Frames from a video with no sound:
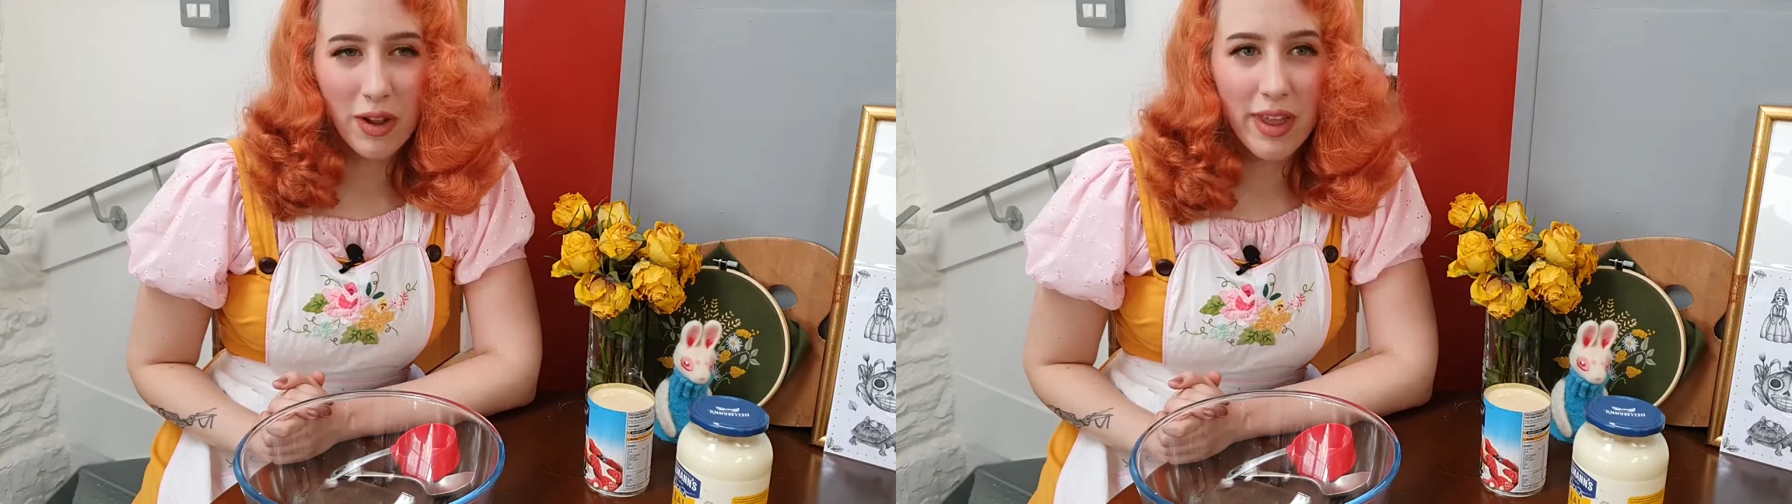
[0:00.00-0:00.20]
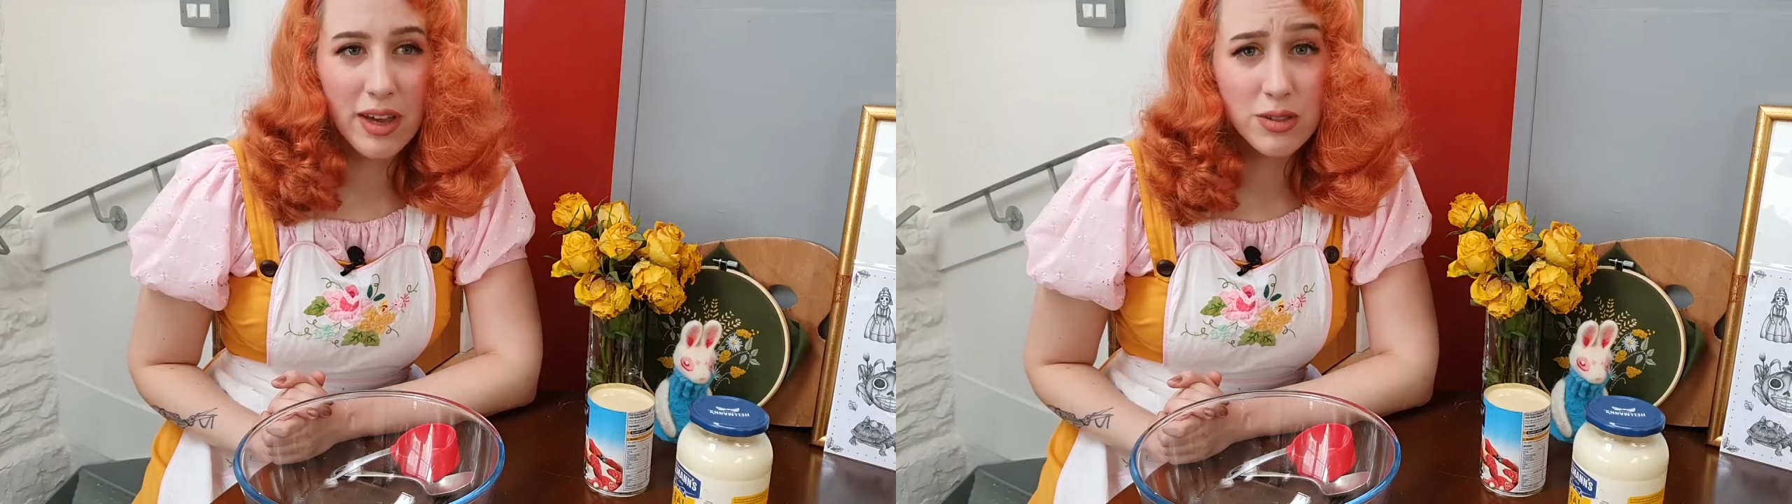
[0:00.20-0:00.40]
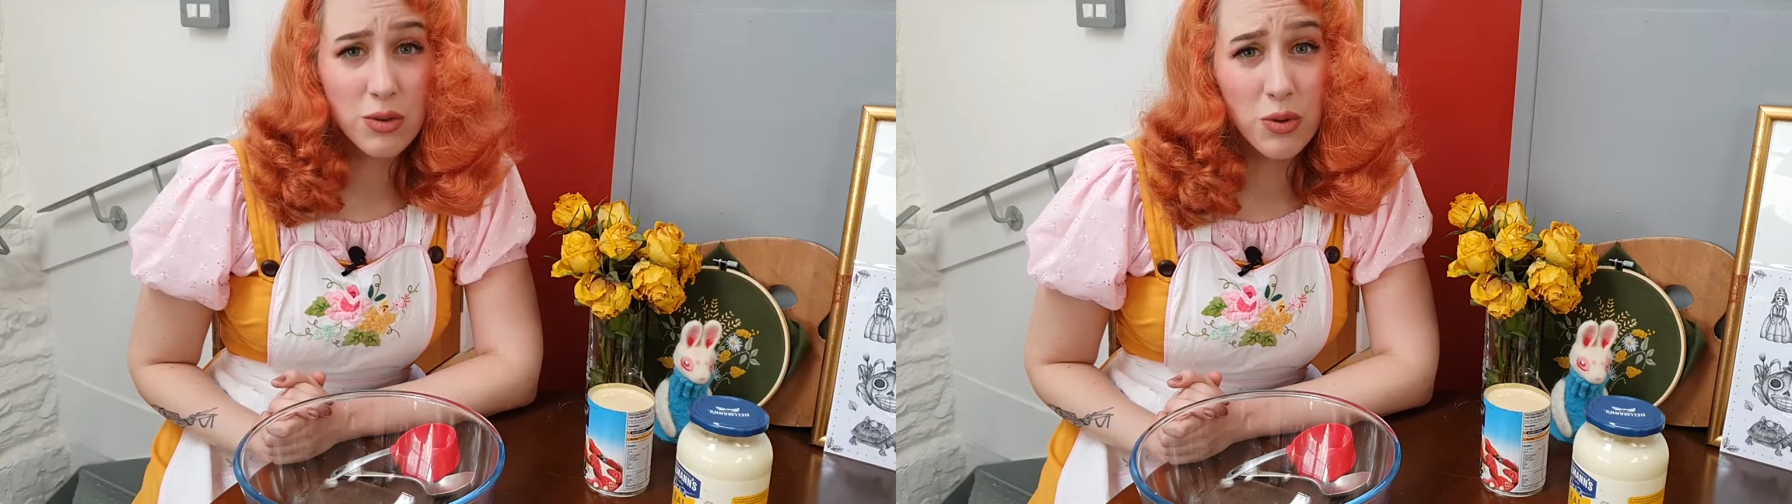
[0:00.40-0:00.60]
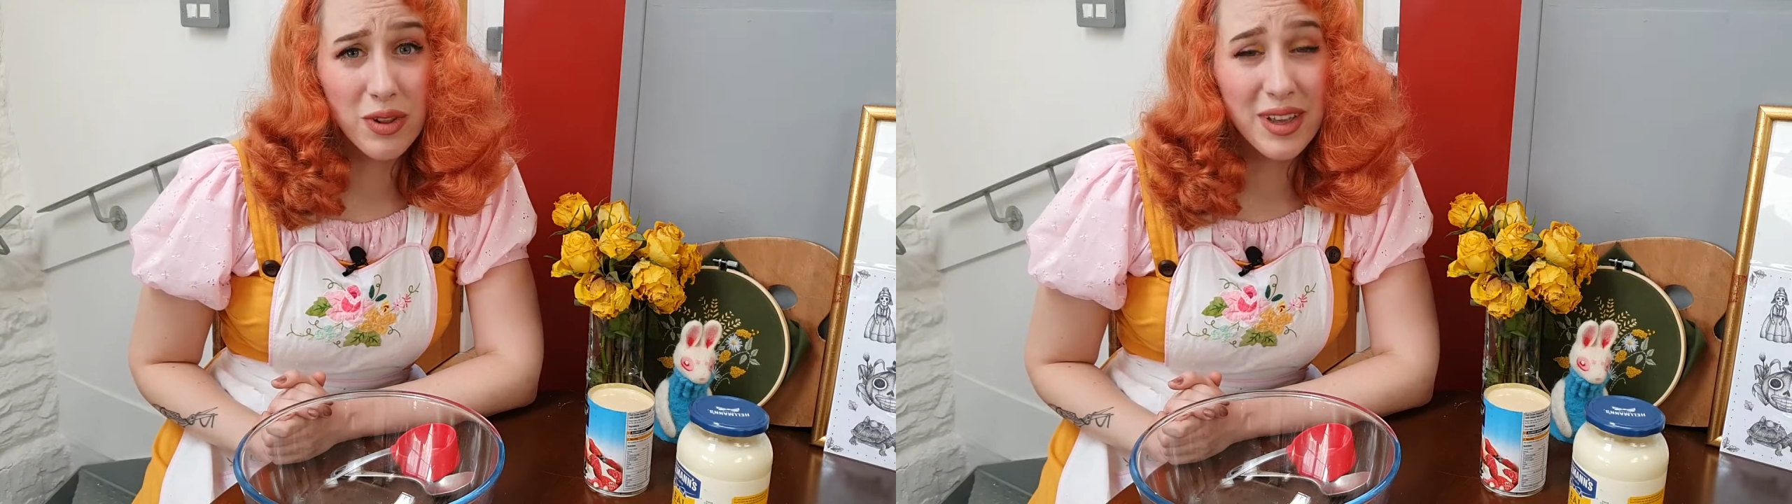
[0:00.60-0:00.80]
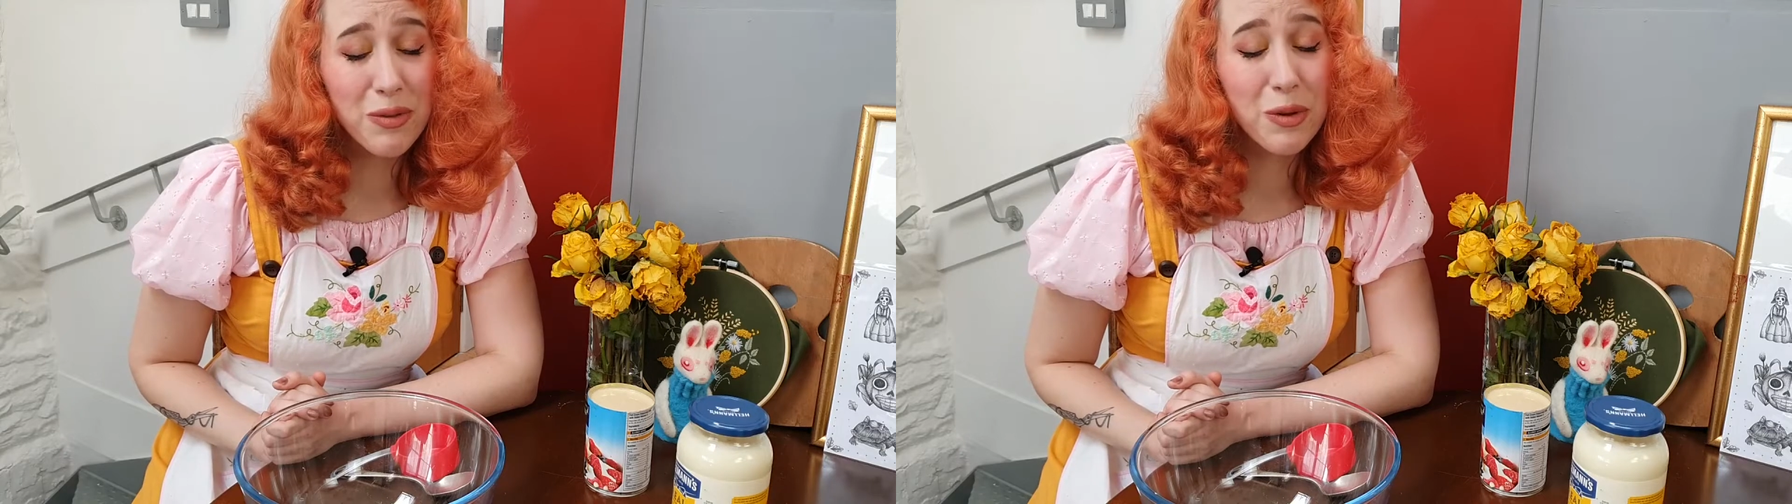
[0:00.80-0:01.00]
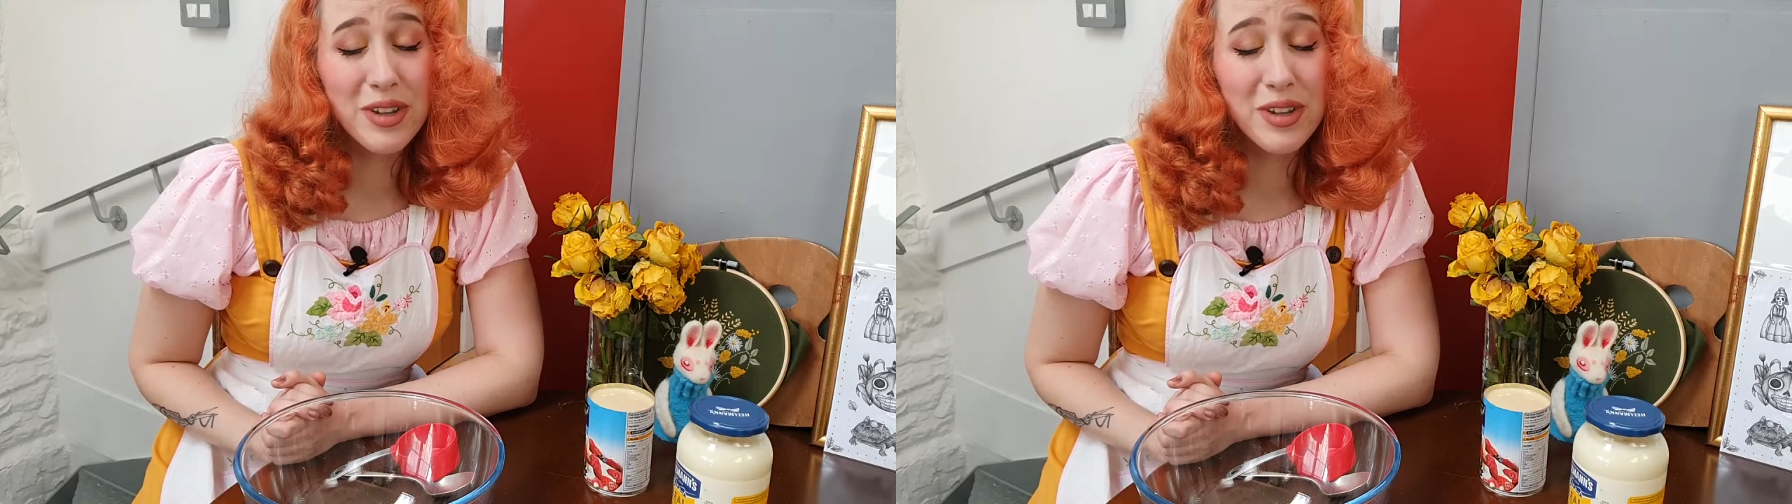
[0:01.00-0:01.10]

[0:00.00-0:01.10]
that is cooling, we will